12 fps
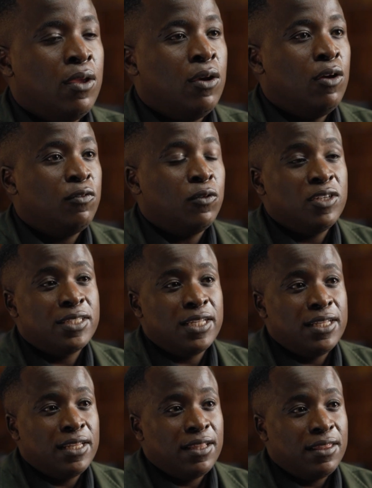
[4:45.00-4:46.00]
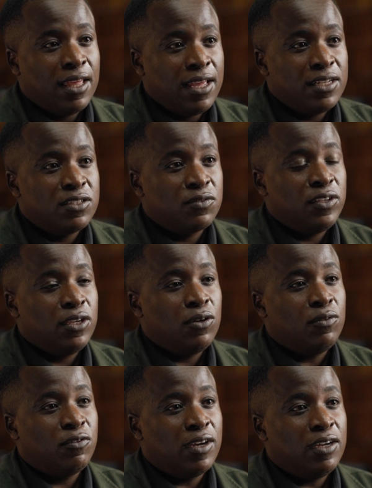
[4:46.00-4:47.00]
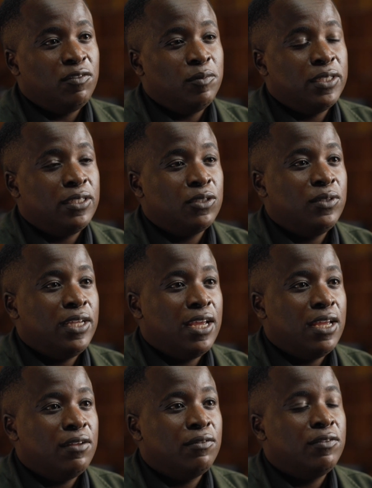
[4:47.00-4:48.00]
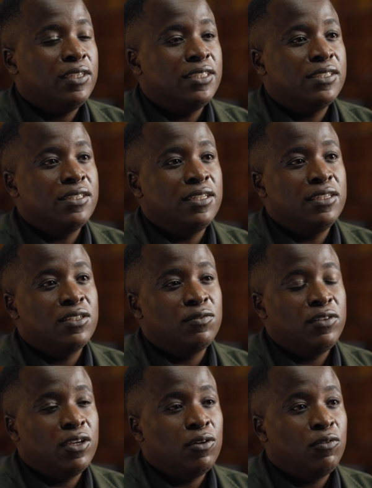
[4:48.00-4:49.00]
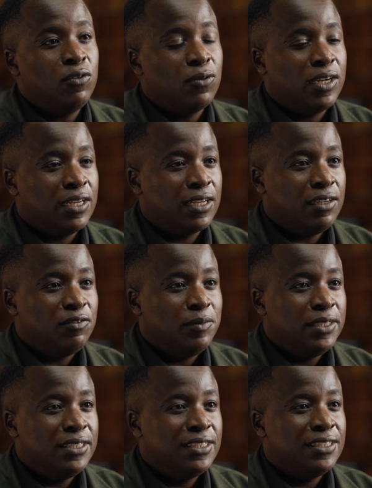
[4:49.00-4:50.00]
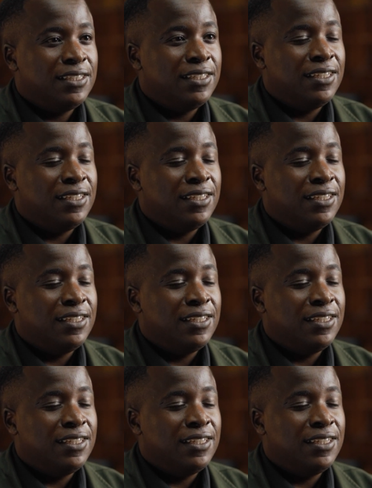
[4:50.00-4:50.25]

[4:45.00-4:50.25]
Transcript: Of course, then the third sphere of government that we have is the sphere of local government.